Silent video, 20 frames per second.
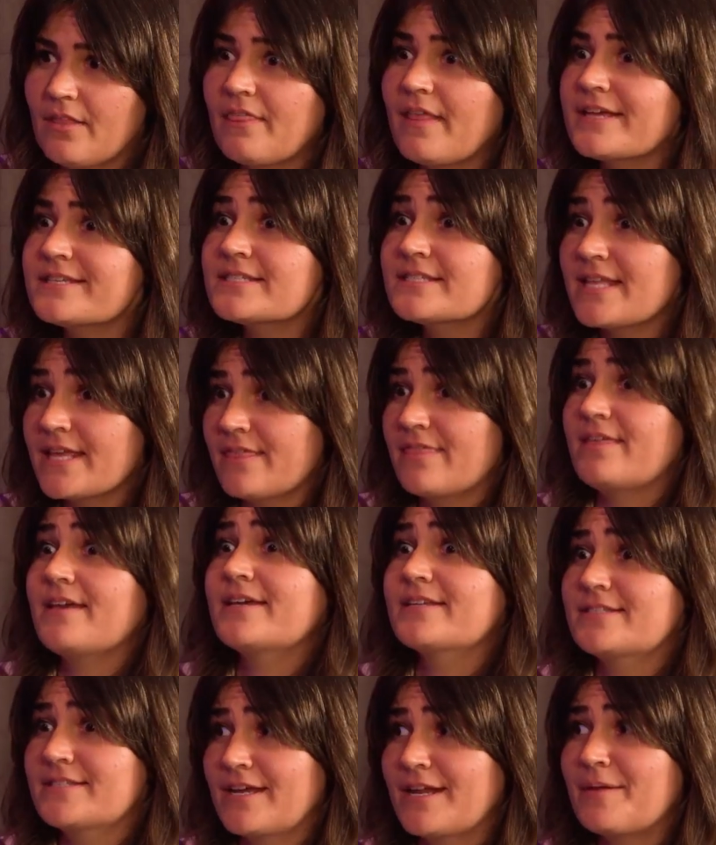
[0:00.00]
unless they
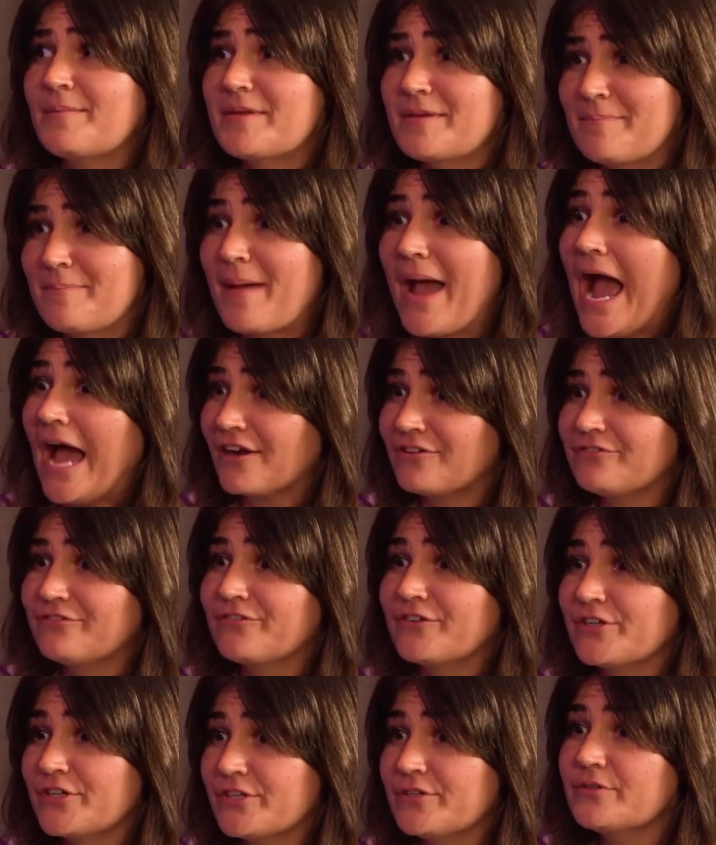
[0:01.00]
think it's going to be
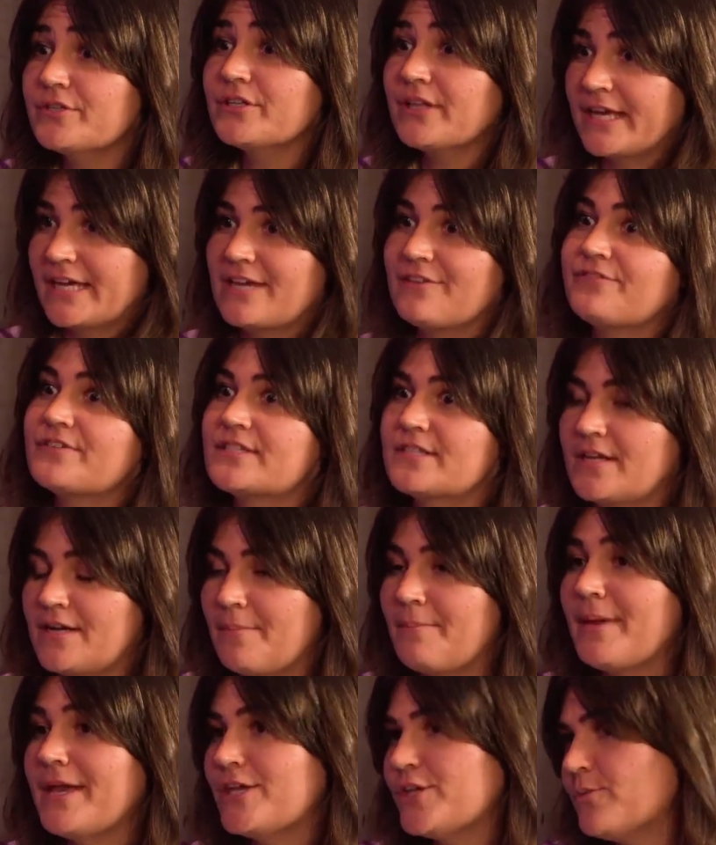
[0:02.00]
bad for you, like if it's
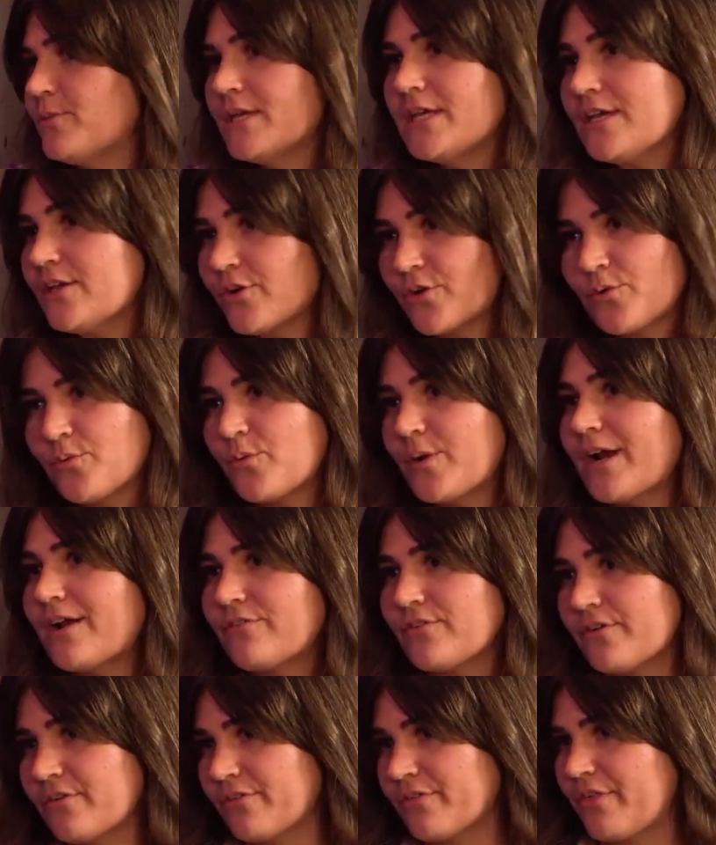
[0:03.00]
going to make you eat or
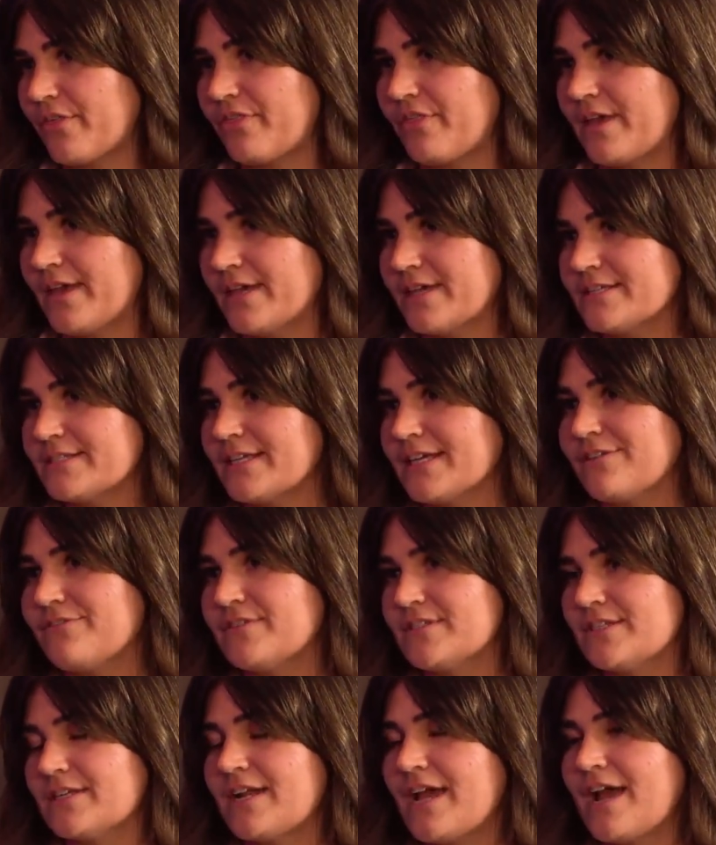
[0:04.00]
whatever the thing is,
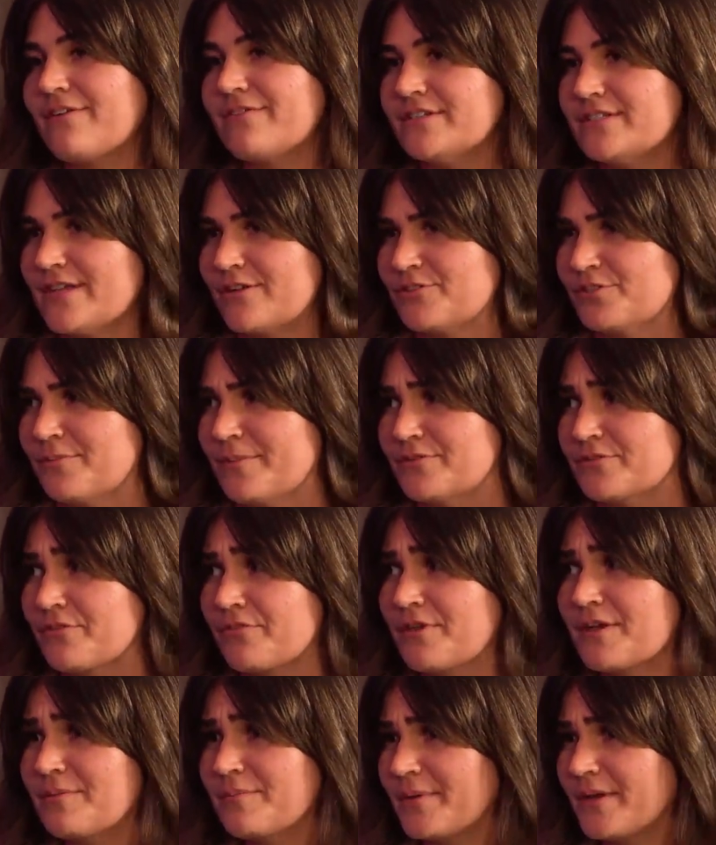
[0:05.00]
like if it's going to have a
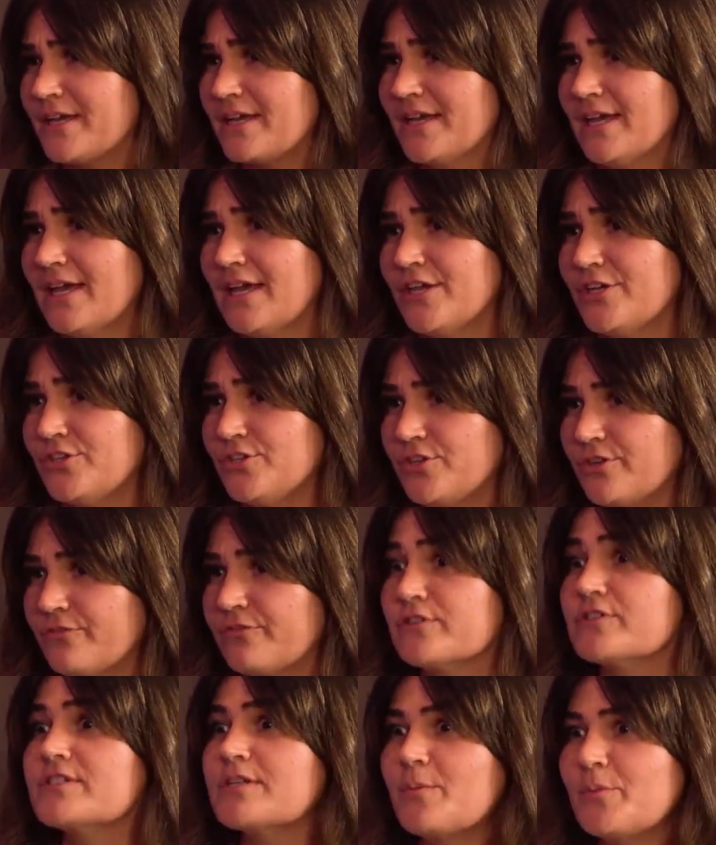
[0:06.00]
detrimental thing. But
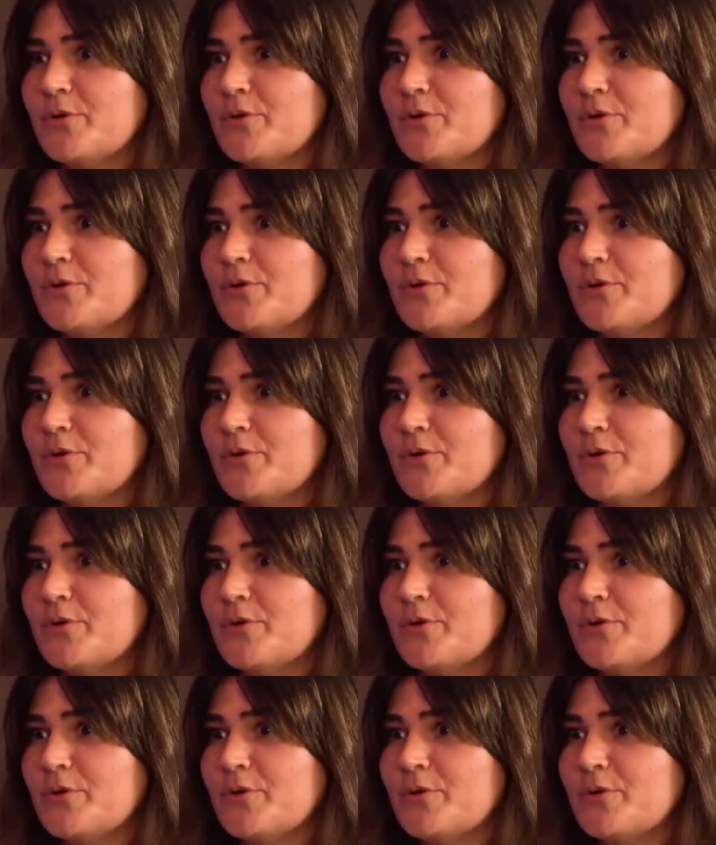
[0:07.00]
for